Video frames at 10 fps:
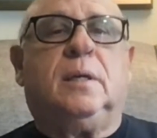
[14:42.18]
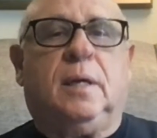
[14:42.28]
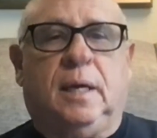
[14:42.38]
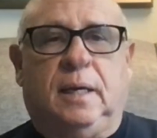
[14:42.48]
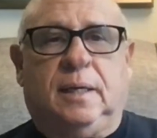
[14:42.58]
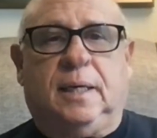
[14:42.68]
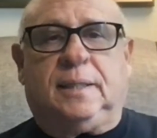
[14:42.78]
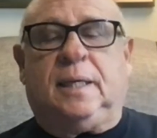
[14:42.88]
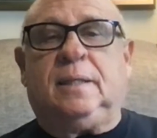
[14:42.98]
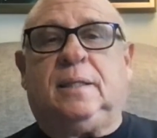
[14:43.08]

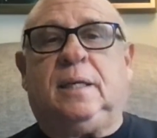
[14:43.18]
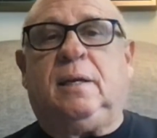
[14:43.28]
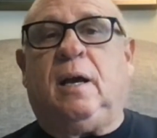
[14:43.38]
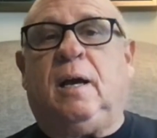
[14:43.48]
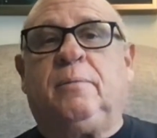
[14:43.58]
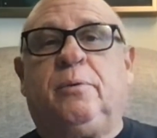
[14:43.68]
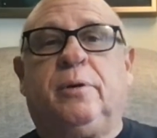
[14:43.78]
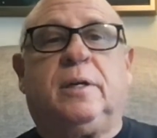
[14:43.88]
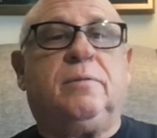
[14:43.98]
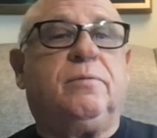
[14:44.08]
Gadantinam, who were
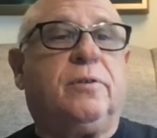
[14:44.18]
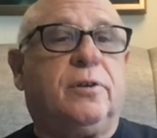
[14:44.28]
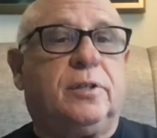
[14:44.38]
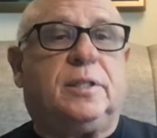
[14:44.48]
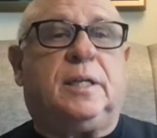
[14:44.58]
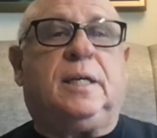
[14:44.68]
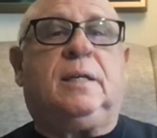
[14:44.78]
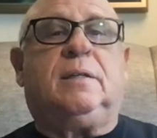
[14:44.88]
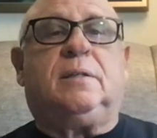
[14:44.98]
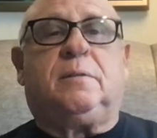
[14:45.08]

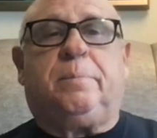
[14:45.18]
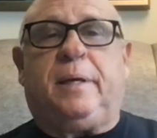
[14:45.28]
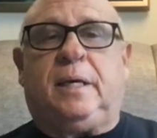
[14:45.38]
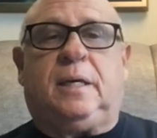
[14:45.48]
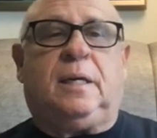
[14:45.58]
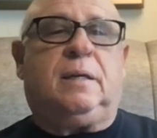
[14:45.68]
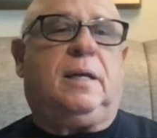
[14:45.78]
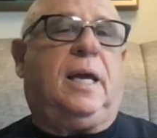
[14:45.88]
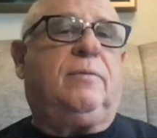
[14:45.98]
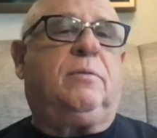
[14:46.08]
conversing, speaking,
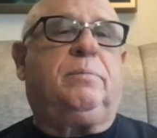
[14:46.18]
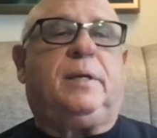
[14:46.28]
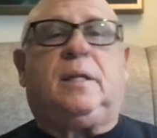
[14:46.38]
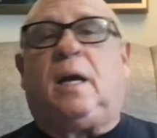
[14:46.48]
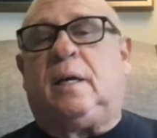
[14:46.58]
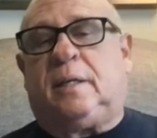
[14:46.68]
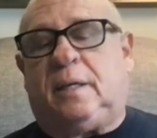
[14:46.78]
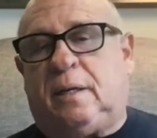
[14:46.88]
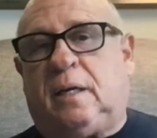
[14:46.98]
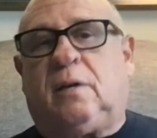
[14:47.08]
Evam
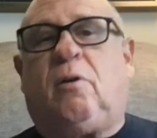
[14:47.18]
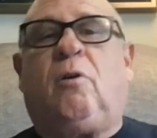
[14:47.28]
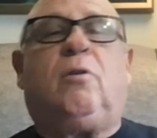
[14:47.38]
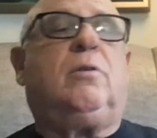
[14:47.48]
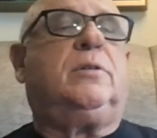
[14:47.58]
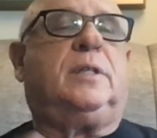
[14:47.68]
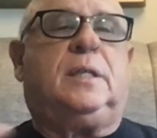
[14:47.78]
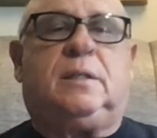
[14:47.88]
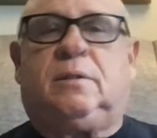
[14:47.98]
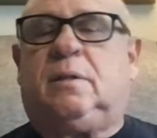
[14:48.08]
Vidagirak, all
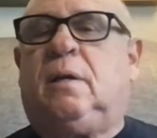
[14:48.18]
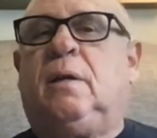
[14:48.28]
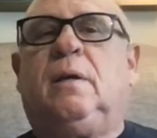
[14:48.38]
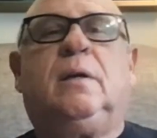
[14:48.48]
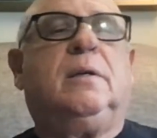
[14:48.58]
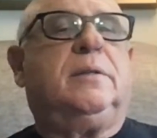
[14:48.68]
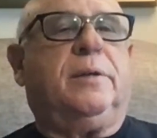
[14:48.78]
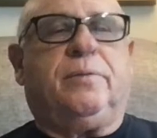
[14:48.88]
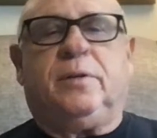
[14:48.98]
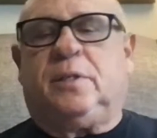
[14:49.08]
these
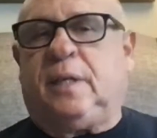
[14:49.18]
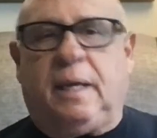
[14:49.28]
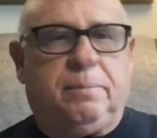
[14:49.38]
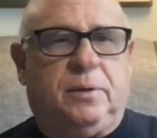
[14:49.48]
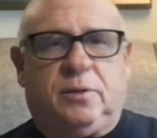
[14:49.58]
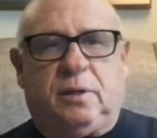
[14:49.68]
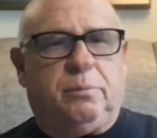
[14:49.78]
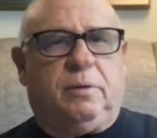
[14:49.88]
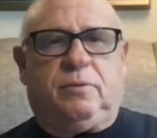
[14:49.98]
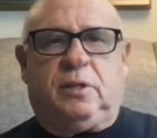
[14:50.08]
different statements that
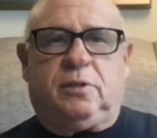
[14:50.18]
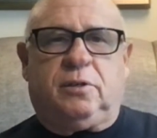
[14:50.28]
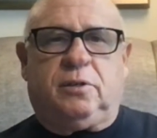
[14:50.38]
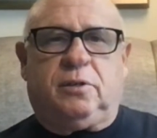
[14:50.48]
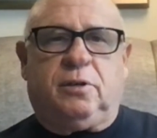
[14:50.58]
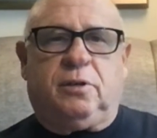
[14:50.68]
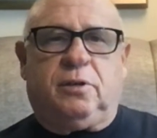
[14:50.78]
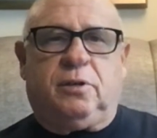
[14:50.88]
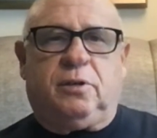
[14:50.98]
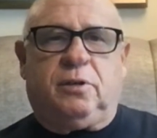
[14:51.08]
we've just
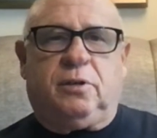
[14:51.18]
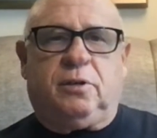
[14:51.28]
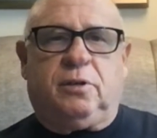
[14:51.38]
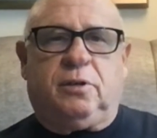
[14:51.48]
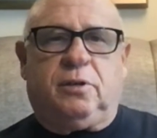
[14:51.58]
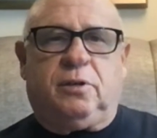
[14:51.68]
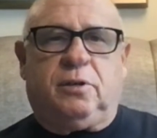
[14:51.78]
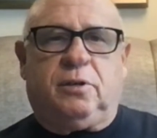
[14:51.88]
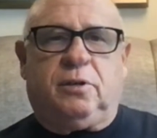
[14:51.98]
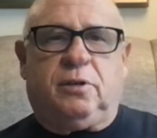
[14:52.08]

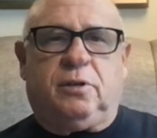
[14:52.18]
heard.